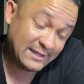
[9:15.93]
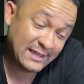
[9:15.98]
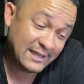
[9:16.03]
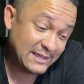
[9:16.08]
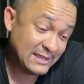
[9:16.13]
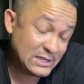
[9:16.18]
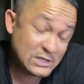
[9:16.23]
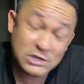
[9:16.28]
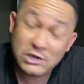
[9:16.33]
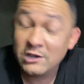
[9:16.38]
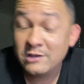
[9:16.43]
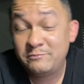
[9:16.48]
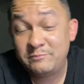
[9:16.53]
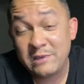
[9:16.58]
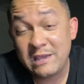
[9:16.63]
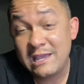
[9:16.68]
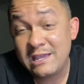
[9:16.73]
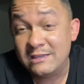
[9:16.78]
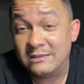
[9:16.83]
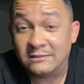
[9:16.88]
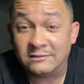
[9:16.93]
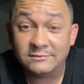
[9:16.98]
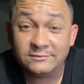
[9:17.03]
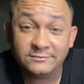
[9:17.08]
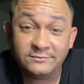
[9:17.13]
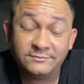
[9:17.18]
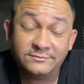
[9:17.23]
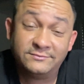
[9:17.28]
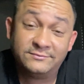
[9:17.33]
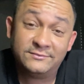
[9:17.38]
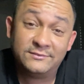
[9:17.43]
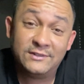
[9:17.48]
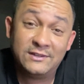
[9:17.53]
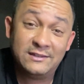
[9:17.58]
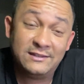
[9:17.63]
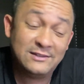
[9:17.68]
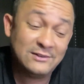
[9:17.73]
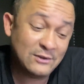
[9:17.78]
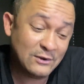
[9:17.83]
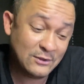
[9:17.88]
it could be.
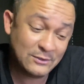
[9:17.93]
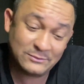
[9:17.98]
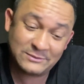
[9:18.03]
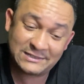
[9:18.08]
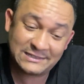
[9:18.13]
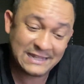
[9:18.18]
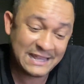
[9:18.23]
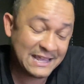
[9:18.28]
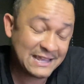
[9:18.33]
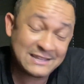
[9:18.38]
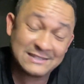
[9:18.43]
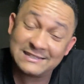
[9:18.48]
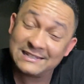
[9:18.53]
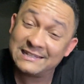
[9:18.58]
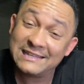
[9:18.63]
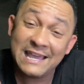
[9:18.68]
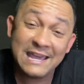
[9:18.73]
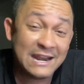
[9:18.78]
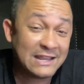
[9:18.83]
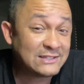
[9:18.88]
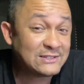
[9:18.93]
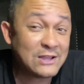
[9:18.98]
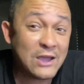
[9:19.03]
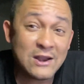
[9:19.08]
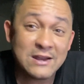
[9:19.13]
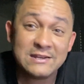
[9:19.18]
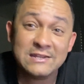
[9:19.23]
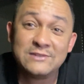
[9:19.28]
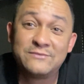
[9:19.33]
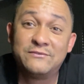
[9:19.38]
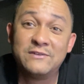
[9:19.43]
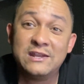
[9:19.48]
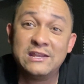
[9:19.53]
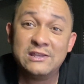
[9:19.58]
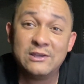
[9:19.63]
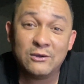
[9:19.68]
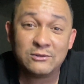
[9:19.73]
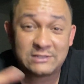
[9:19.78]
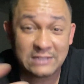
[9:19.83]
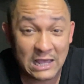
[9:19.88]
You know what I'm saying? Because again, I started this
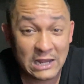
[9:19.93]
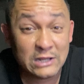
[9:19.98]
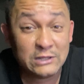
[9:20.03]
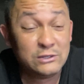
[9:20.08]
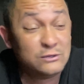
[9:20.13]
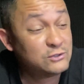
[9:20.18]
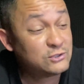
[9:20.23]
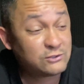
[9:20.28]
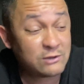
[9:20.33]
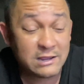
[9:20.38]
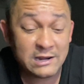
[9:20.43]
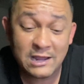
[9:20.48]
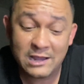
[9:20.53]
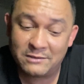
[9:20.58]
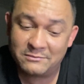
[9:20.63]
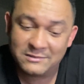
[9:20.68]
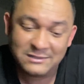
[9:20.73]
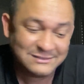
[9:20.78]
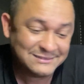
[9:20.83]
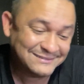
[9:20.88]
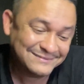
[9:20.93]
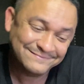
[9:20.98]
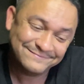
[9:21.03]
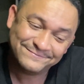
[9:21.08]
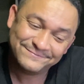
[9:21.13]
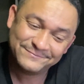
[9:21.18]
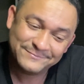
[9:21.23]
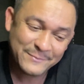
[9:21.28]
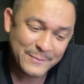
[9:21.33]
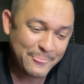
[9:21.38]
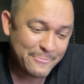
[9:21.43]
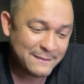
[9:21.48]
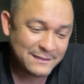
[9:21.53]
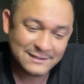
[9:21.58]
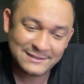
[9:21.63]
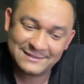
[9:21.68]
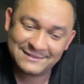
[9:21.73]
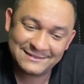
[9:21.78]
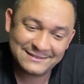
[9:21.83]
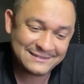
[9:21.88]
video telling you straight up,
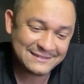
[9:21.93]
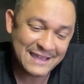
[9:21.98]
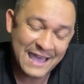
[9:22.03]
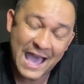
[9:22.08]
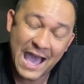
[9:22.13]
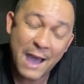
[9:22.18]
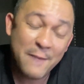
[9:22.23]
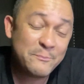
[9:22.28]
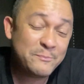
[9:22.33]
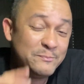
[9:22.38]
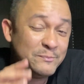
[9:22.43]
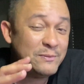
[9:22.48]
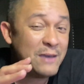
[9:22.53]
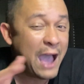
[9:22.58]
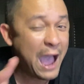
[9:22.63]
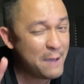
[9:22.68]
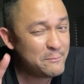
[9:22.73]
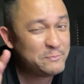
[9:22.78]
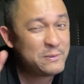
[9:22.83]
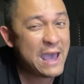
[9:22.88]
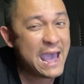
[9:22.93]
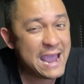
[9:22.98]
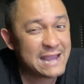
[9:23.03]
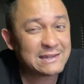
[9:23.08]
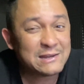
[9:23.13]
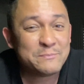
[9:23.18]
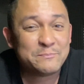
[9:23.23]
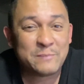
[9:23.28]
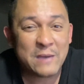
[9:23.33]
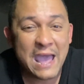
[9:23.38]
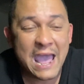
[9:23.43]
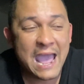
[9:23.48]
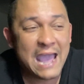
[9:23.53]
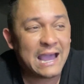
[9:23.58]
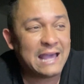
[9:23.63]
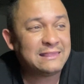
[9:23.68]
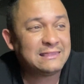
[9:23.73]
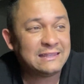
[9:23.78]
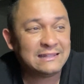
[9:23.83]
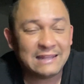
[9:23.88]
I packed the bag.
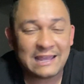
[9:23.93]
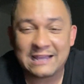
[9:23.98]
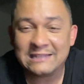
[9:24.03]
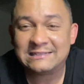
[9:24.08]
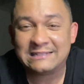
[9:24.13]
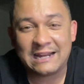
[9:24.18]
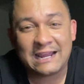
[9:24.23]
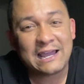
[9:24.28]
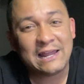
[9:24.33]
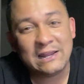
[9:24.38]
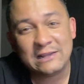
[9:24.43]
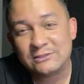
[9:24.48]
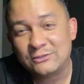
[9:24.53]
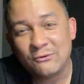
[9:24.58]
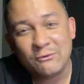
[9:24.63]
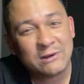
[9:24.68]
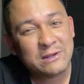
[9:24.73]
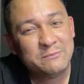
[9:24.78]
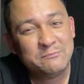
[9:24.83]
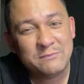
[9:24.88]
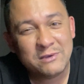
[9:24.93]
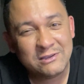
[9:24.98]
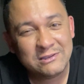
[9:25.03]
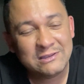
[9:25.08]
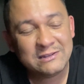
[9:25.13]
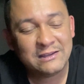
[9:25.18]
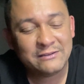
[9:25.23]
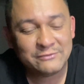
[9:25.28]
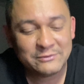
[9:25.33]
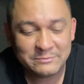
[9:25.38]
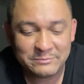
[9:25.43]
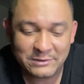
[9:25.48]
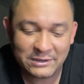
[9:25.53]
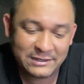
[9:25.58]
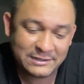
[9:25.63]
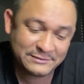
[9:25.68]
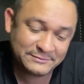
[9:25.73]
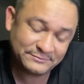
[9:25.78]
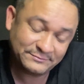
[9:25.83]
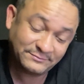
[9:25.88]
I think, like I said, I got like 20 million of them, but